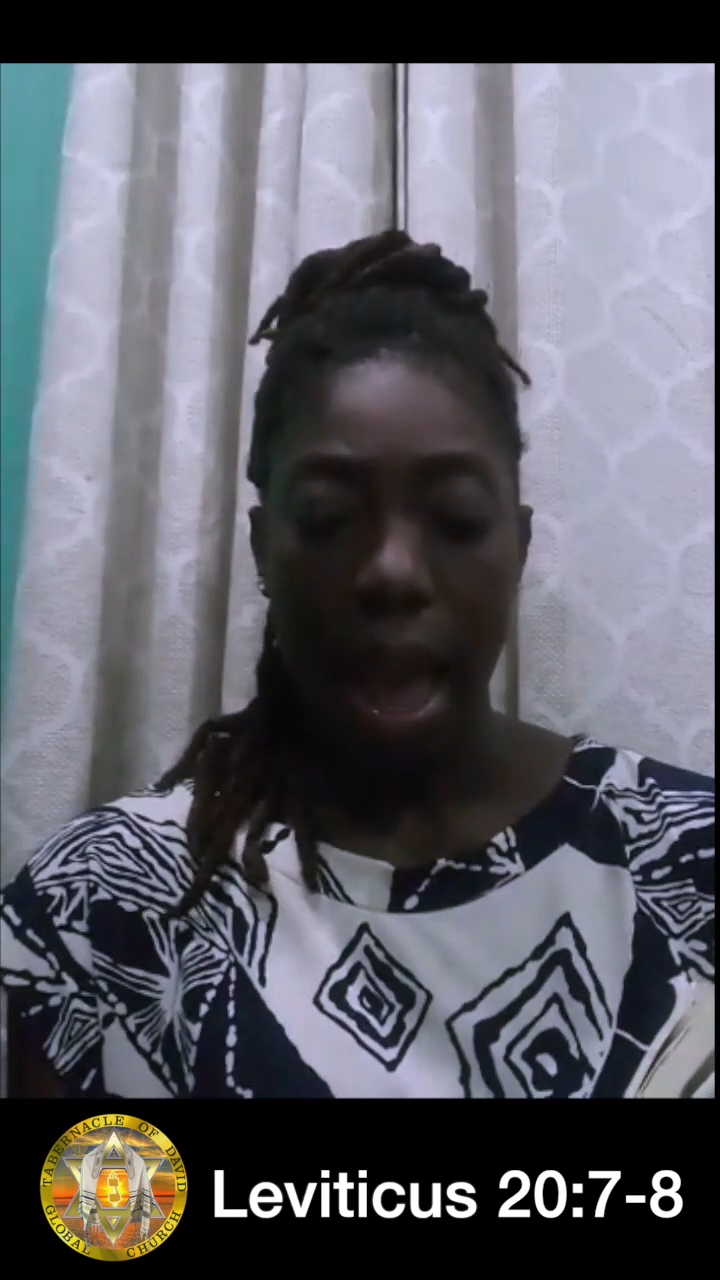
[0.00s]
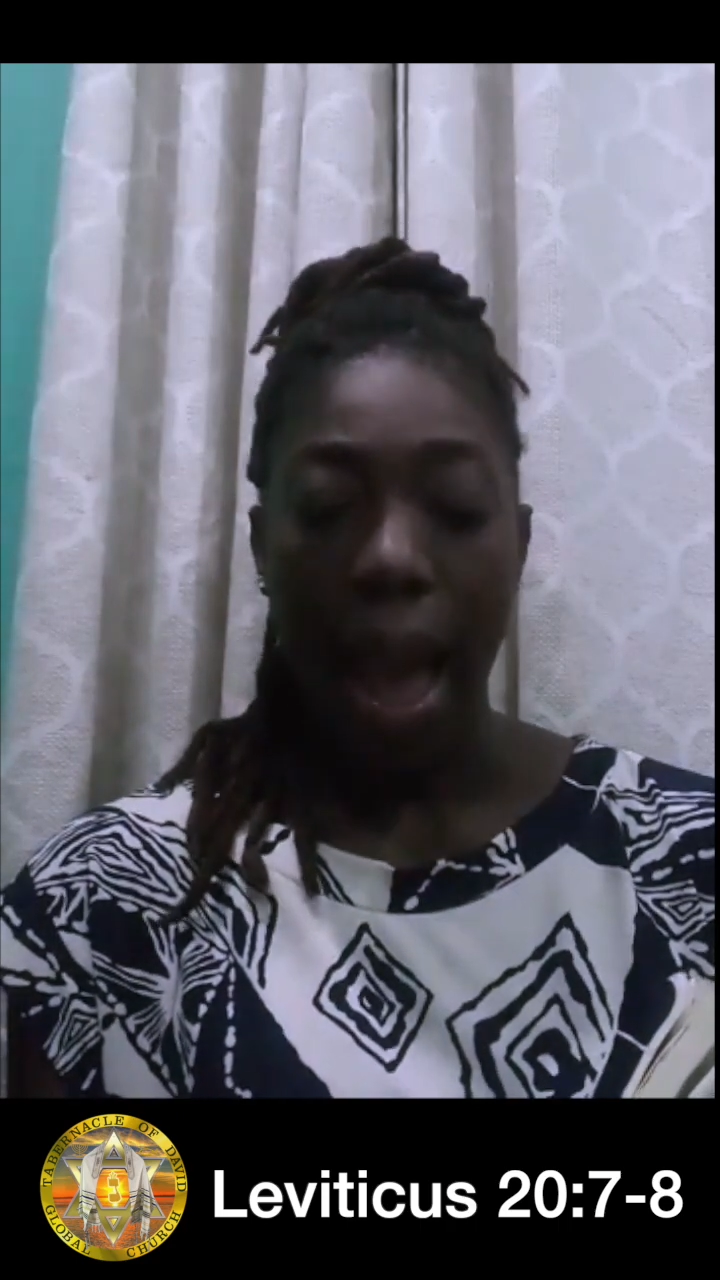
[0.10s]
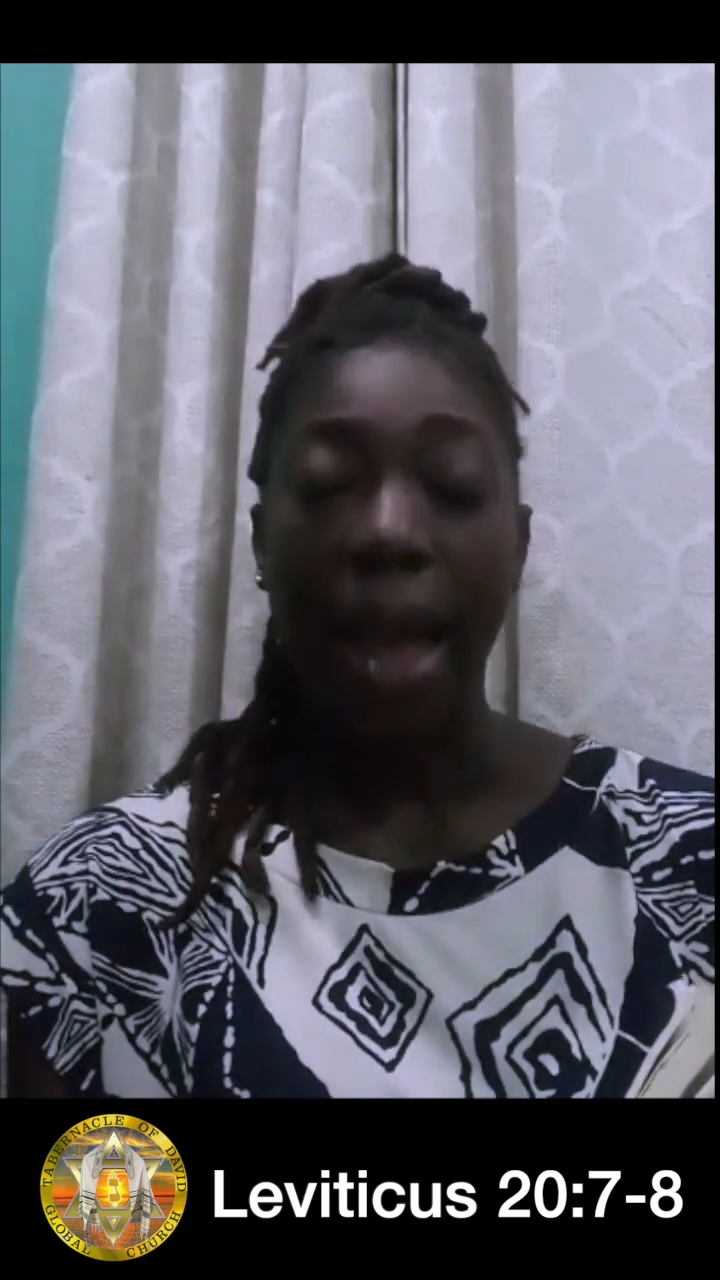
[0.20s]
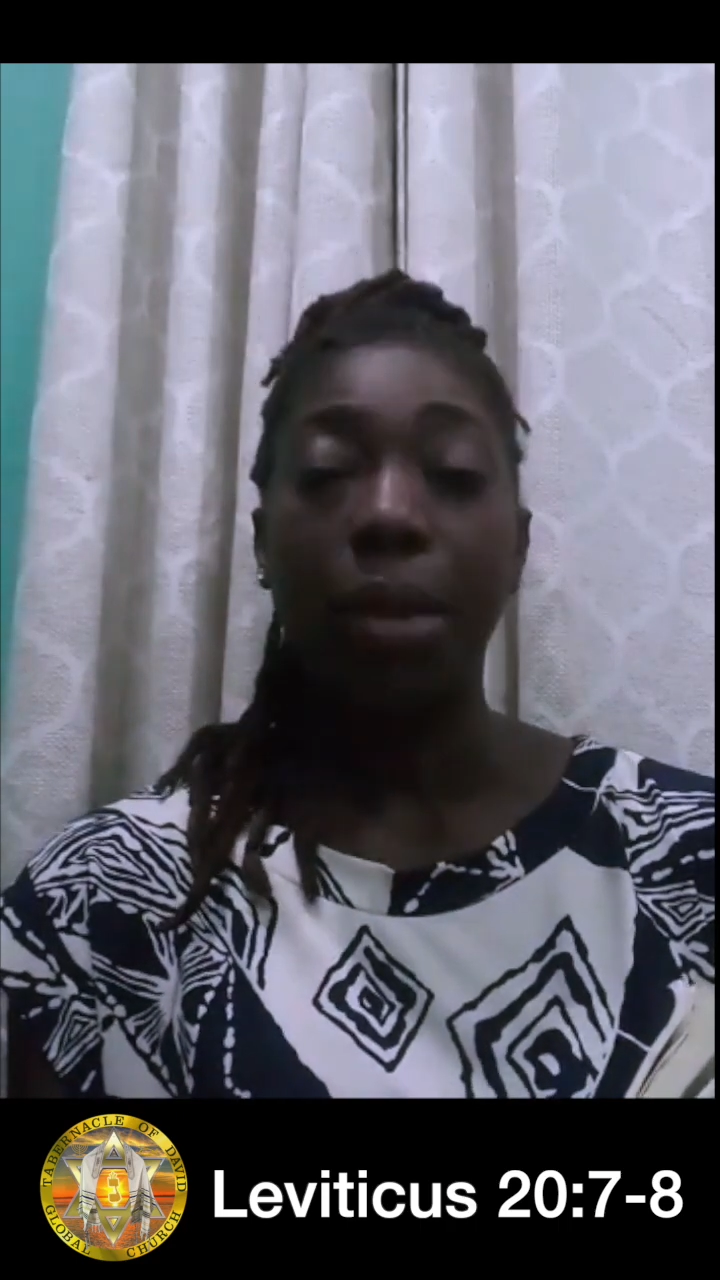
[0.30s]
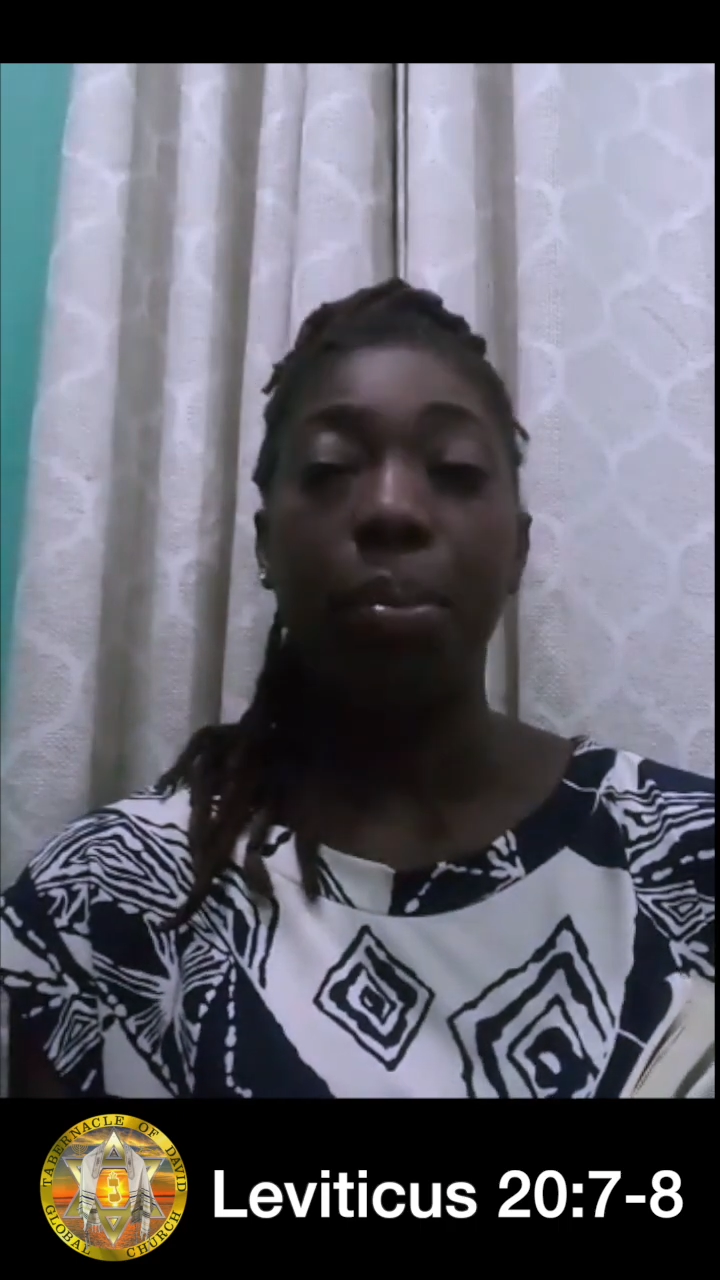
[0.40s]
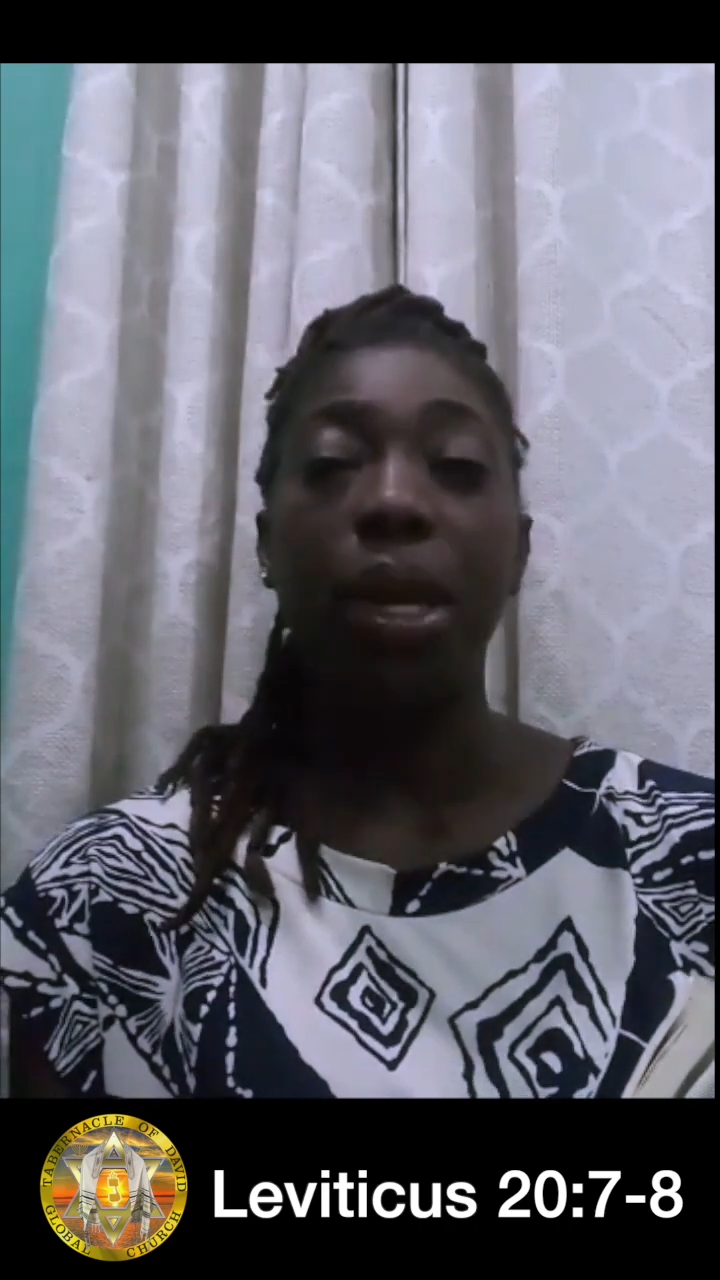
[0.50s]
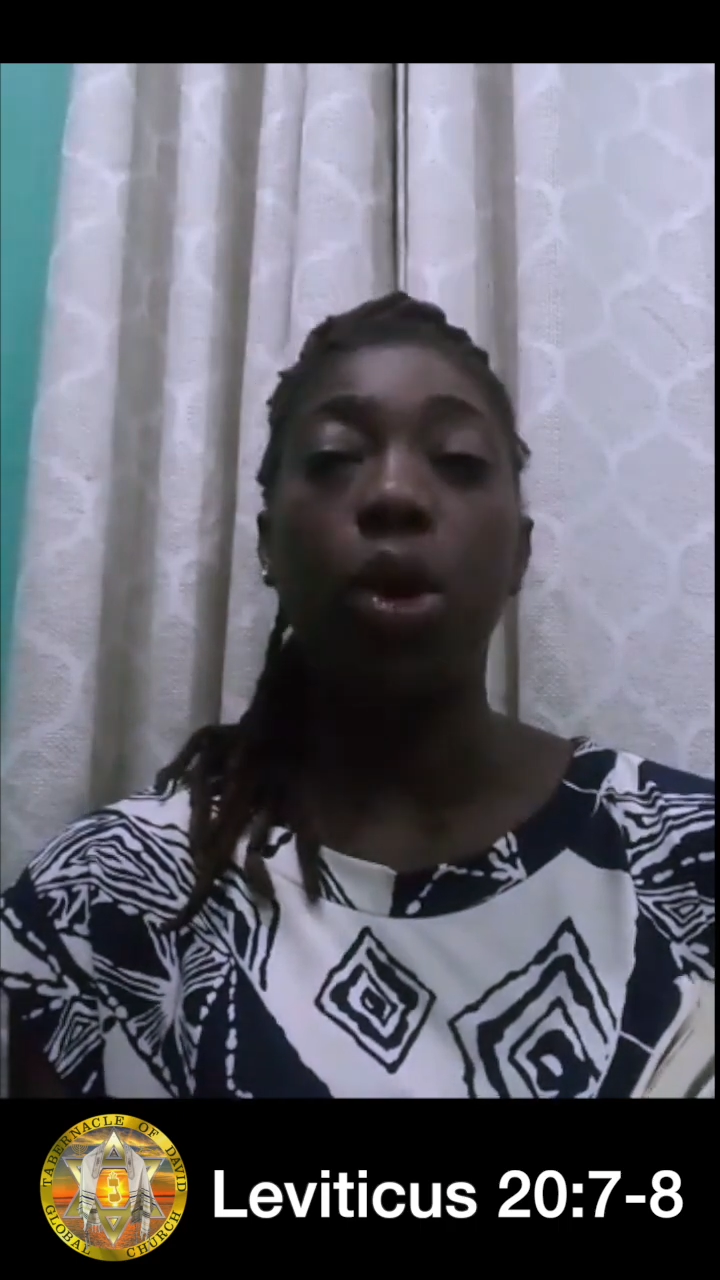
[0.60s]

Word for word: and be